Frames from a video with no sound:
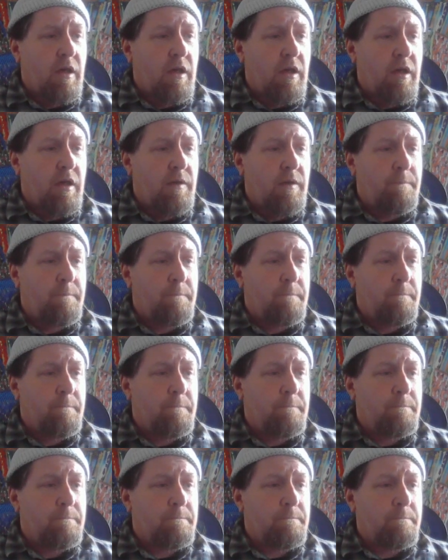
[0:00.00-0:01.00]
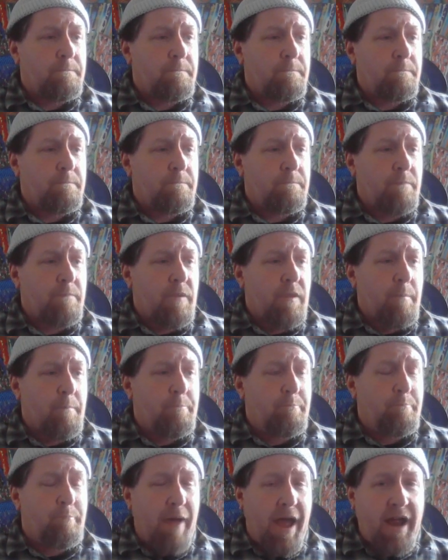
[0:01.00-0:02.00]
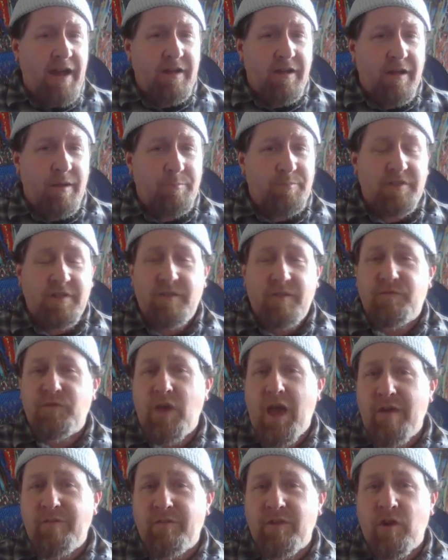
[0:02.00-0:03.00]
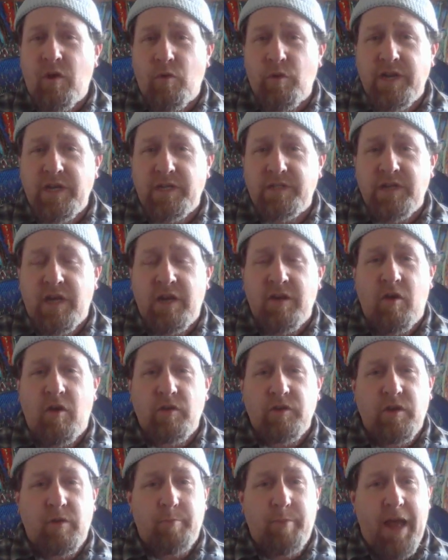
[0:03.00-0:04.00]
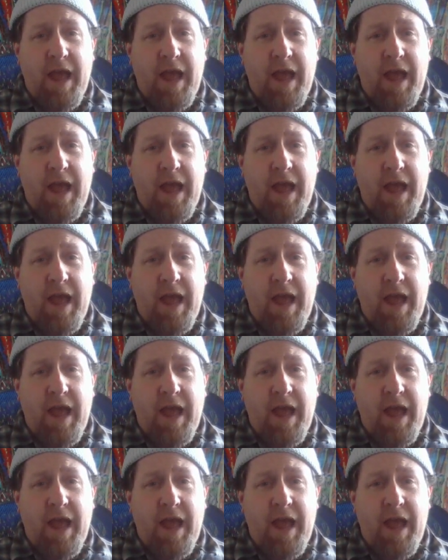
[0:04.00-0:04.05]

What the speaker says: Um, Backups. If you haven't already done all your